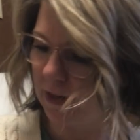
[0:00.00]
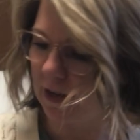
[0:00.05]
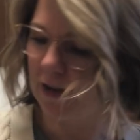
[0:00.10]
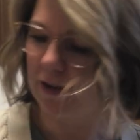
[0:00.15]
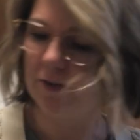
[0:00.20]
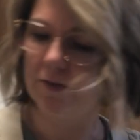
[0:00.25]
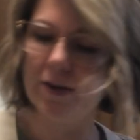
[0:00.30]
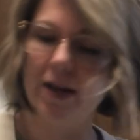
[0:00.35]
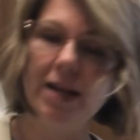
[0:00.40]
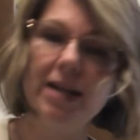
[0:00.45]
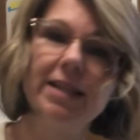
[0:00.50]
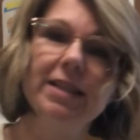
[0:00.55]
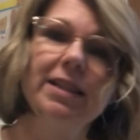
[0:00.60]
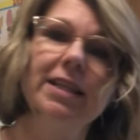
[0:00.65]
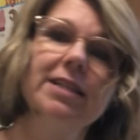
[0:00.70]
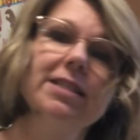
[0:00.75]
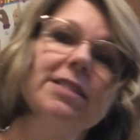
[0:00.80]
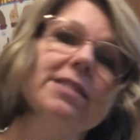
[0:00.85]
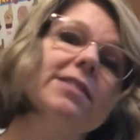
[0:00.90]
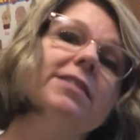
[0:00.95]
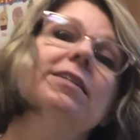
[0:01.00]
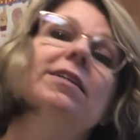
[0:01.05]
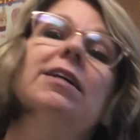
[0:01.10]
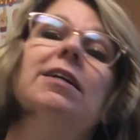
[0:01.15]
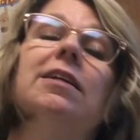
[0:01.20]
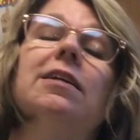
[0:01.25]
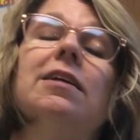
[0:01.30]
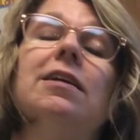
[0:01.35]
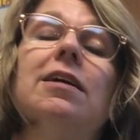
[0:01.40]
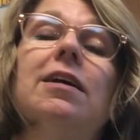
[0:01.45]
All right, let's look
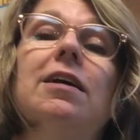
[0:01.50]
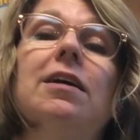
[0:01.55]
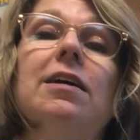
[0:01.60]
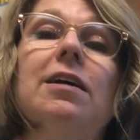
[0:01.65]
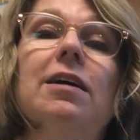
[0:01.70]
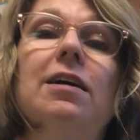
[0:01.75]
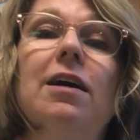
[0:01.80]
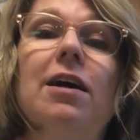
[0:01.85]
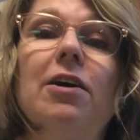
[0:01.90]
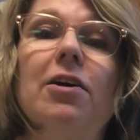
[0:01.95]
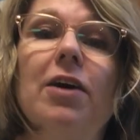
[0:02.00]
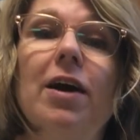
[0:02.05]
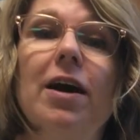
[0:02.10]
at our